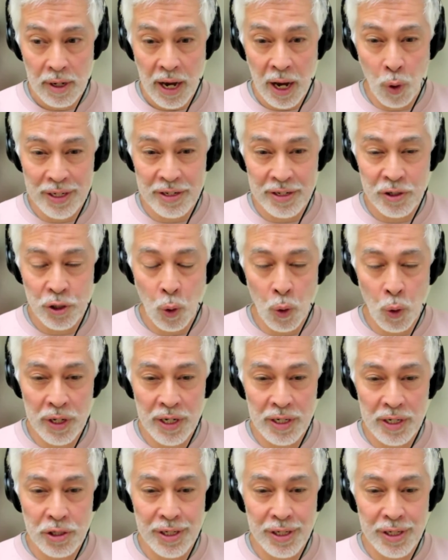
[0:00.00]
and what does your
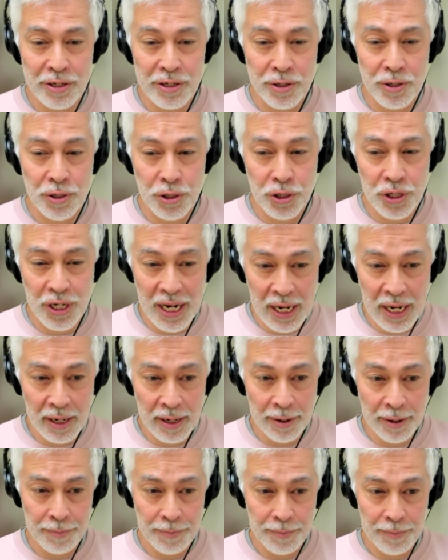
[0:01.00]
audience need to
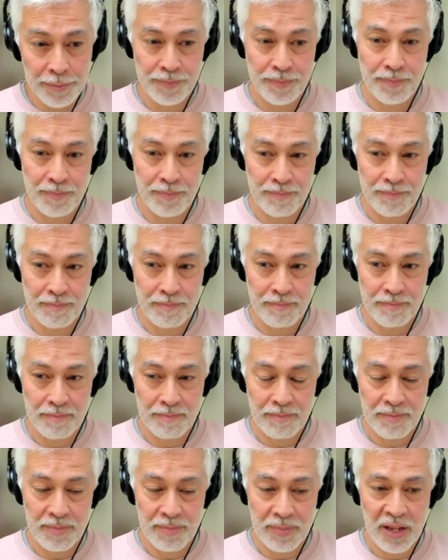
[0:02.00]
see
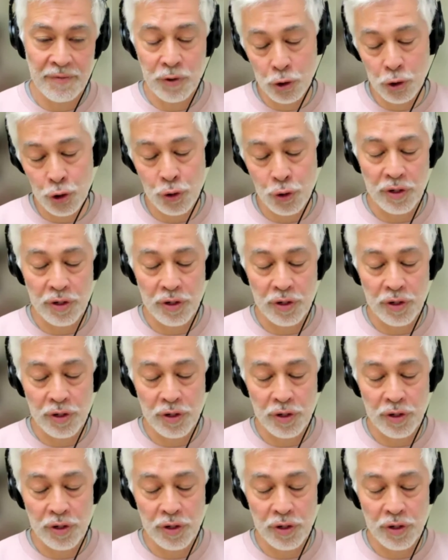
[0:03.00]
if you're